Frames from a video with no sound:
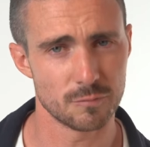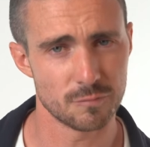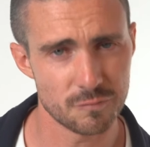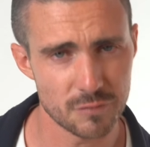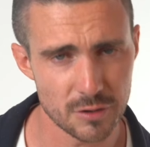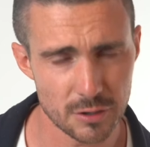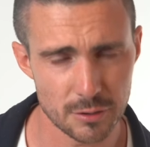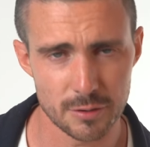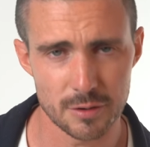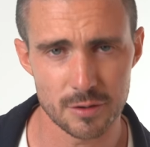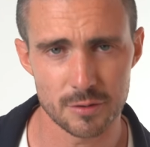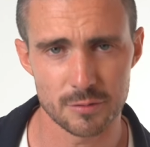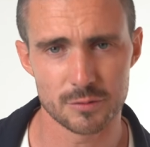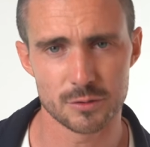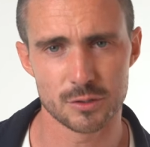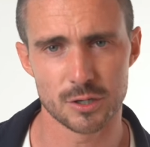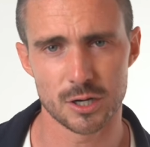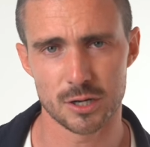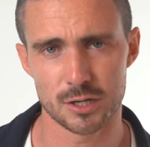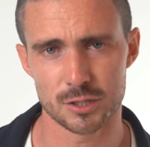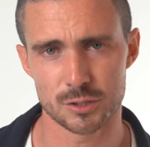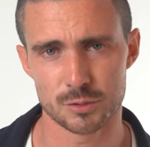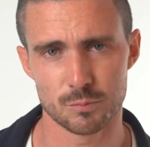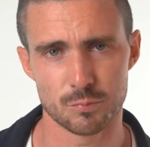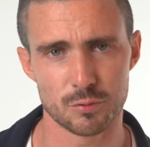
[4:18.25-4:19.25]
very
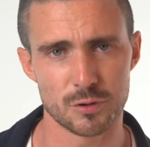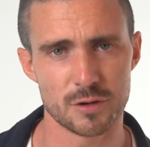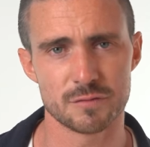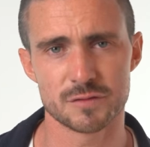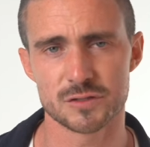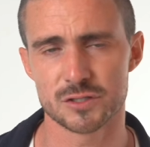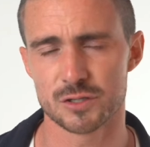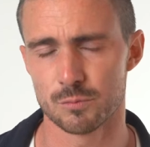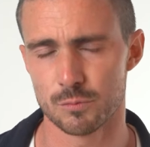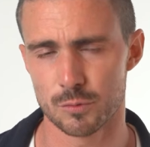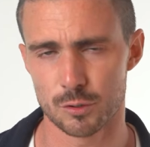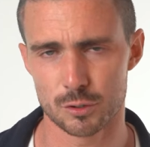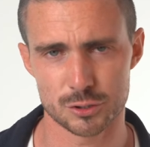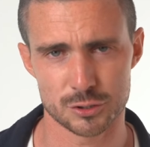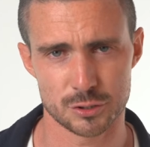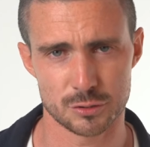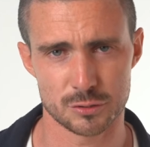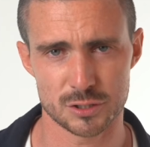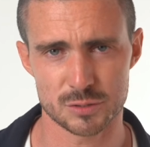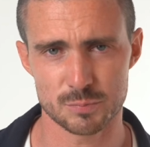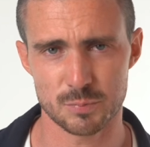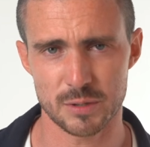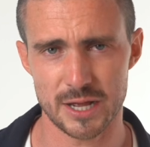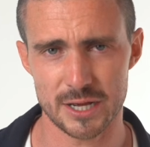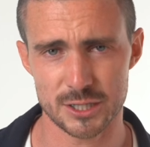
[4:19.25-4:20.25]
brief submersion or
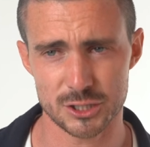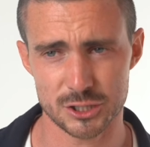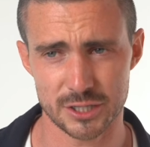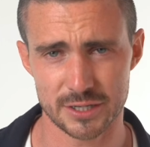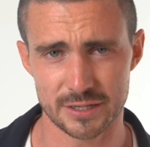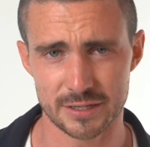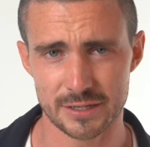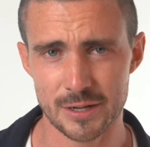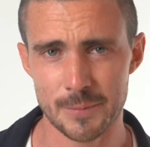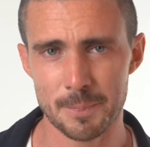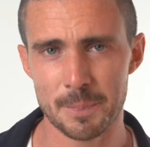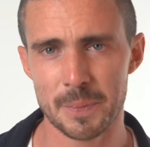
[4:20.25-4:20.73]
splashing.